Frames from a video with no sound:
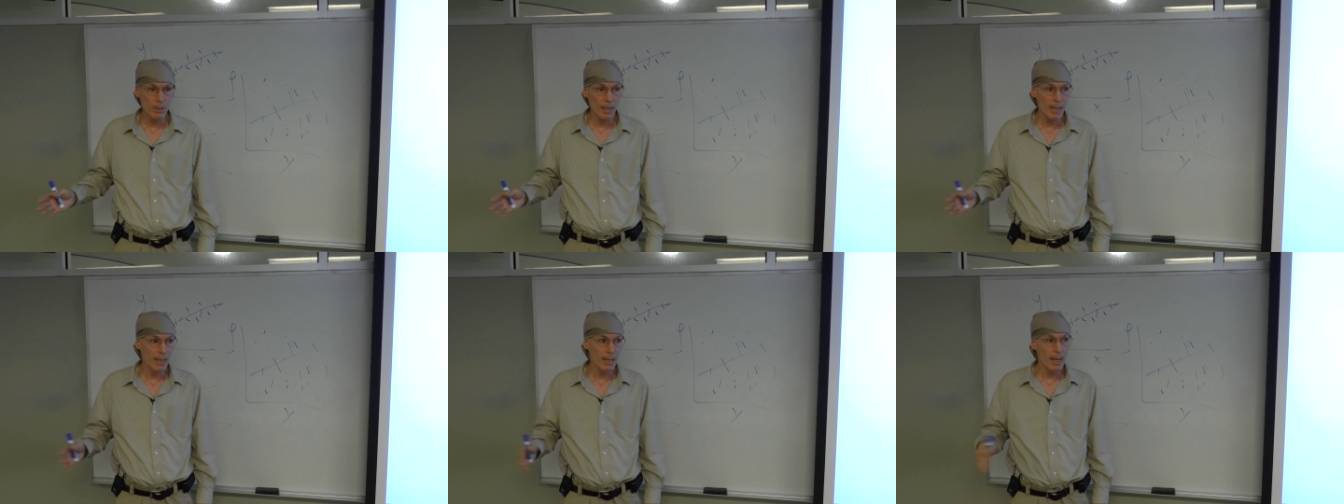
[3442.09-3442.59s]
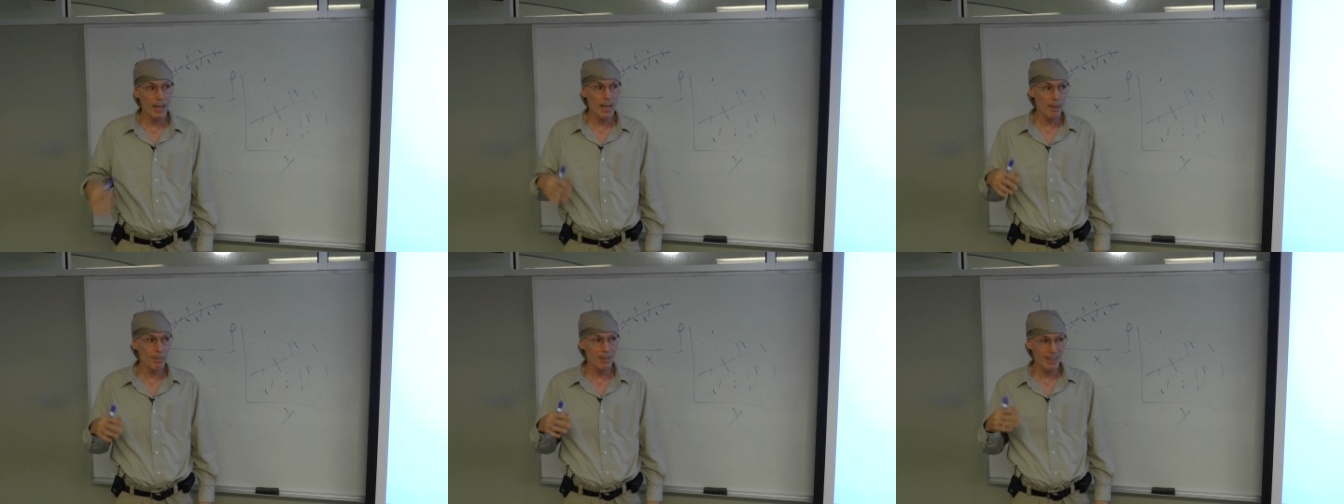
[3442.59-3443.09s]
and I
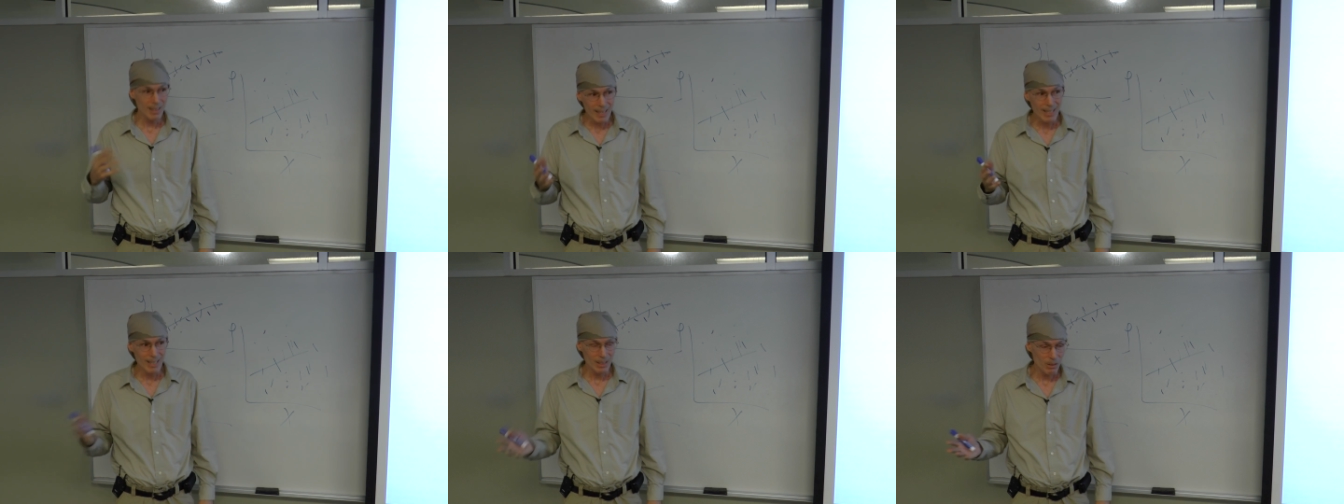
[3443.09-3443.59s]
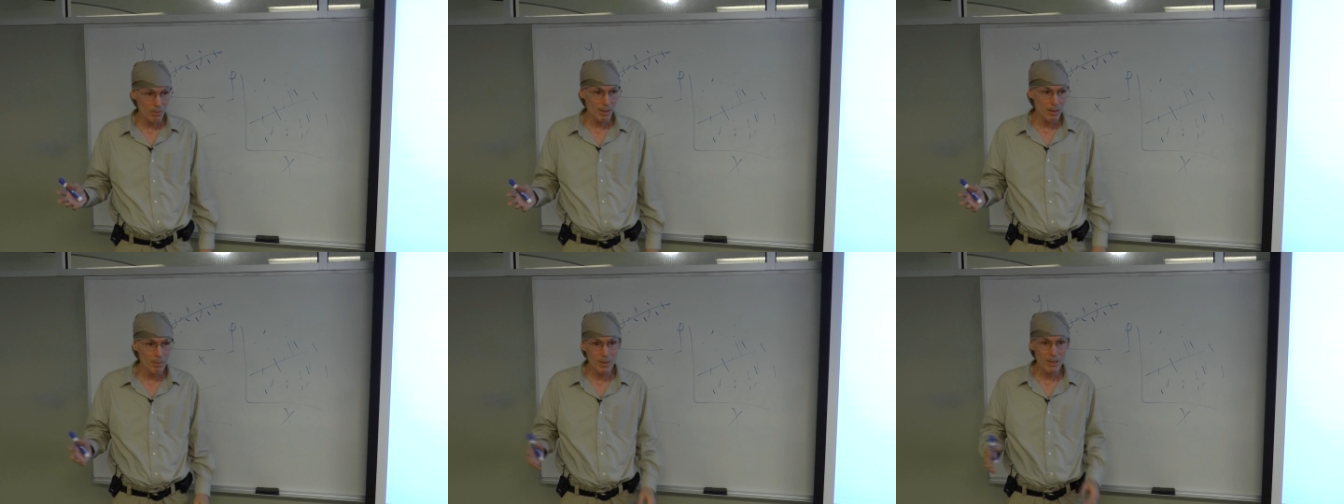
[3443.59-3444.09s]
happen to like this way
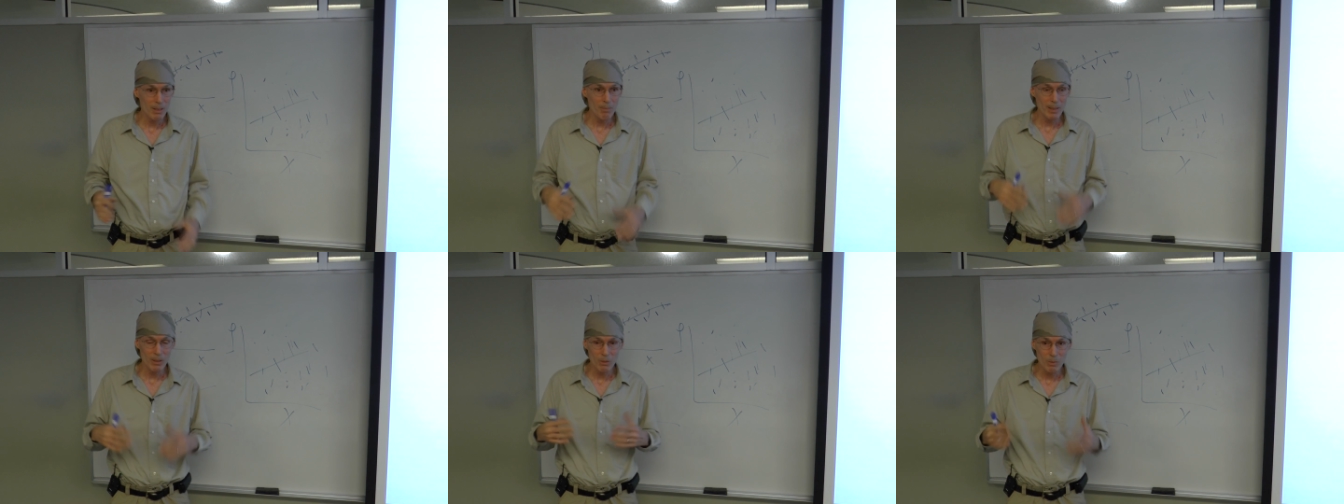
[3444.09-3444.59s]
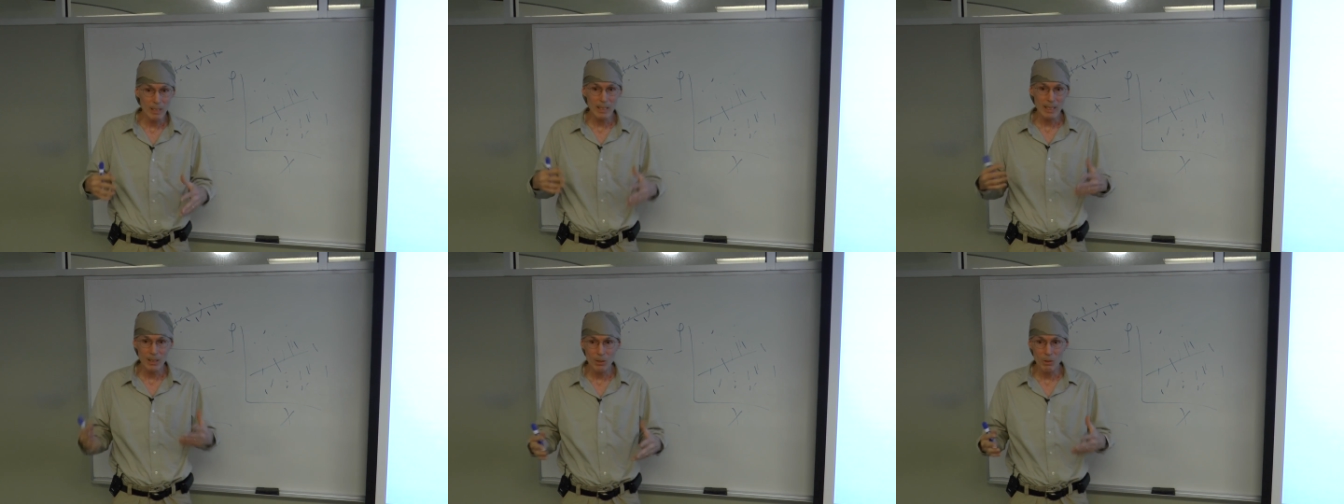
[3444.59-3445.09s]
because it makes really
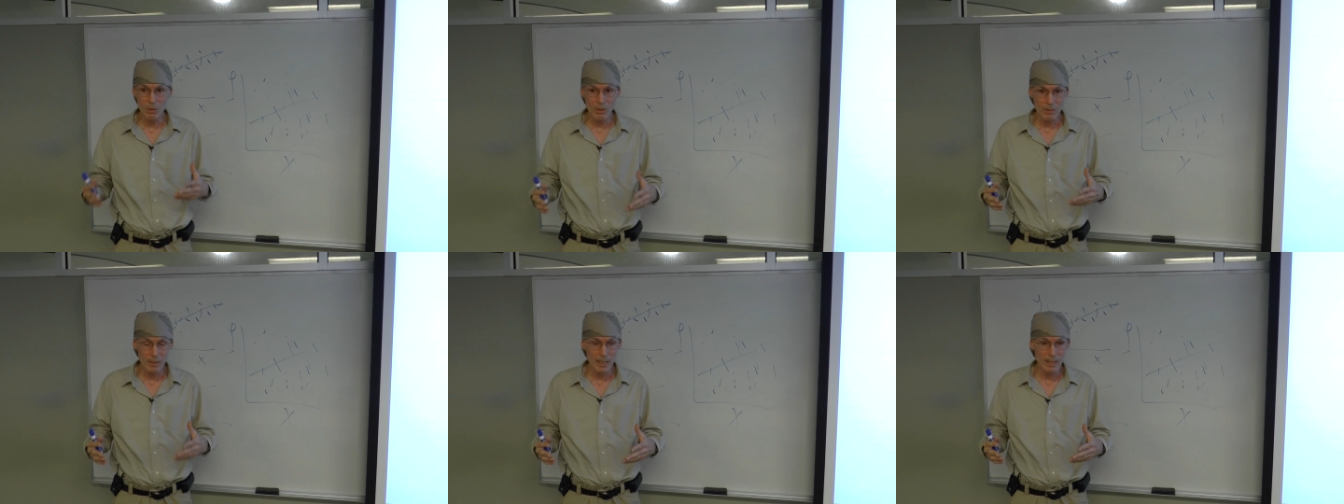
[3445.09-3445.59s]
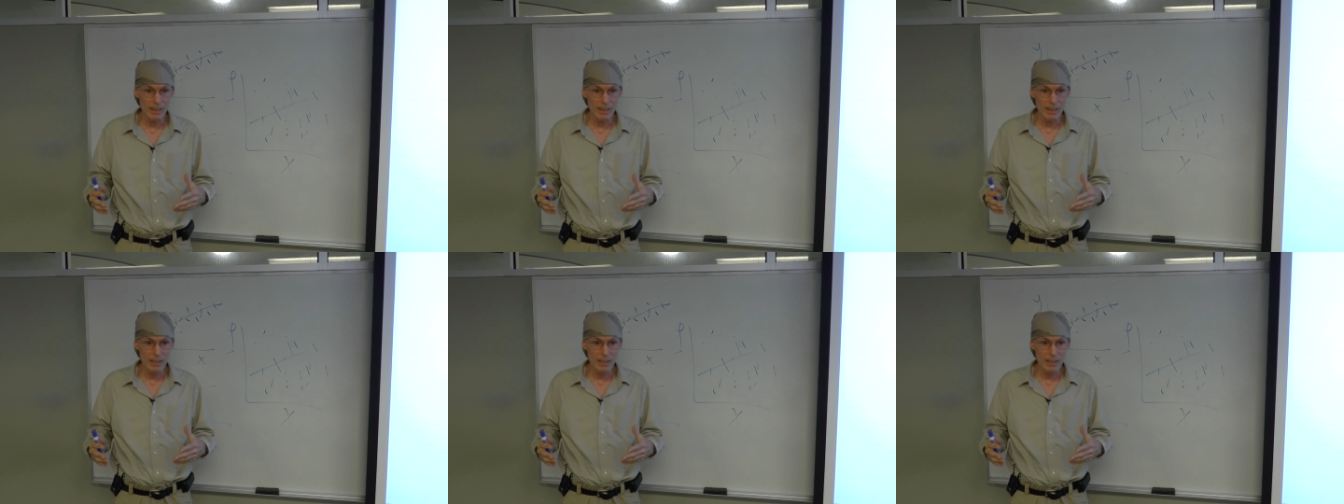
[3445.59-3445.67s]
intuitive sense,